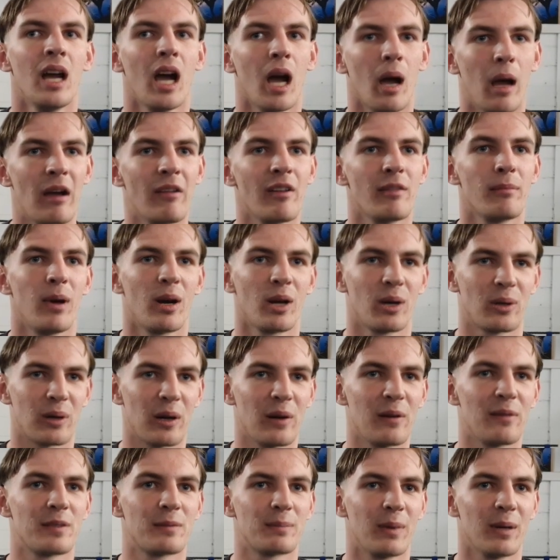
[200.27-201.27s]
having my
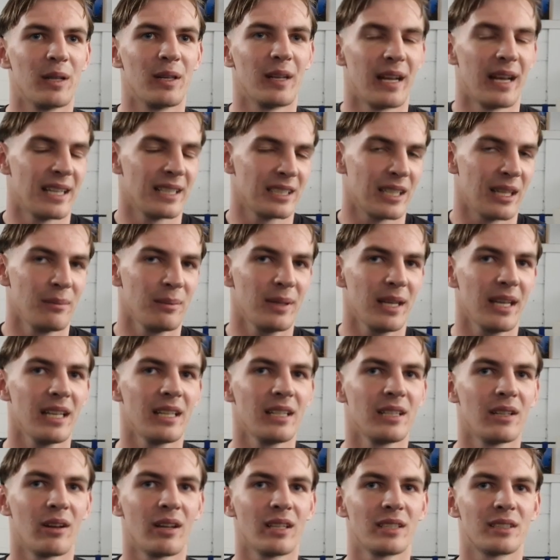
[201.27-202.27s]
growth spurt now. So I'm
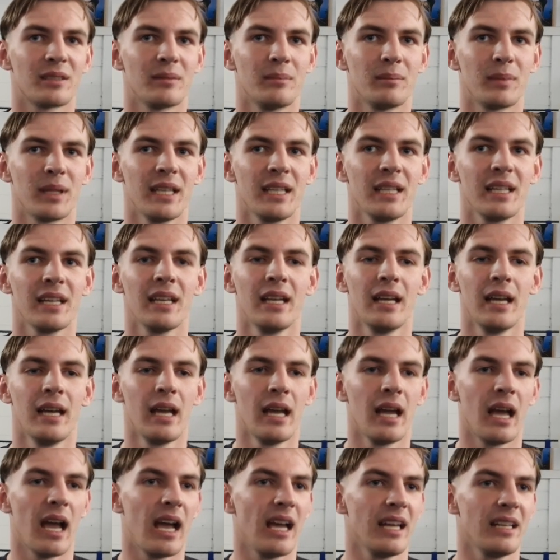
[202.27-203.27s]
getting nice and big,
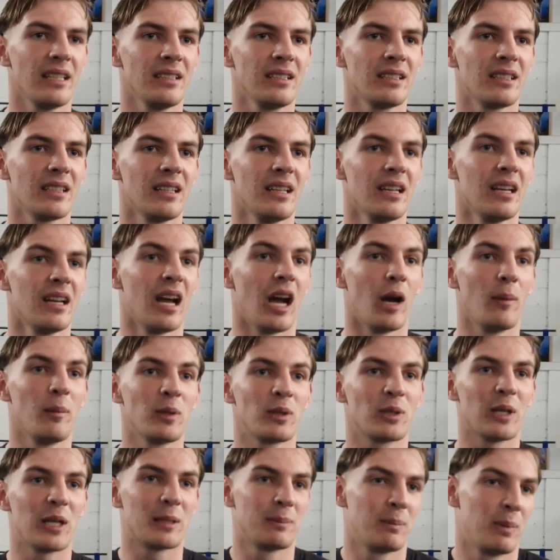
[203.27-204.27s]
and I'm
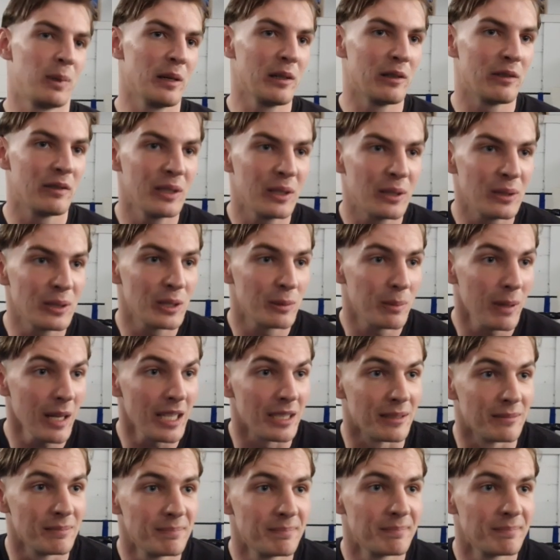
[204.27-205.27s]
excited to put everything on display.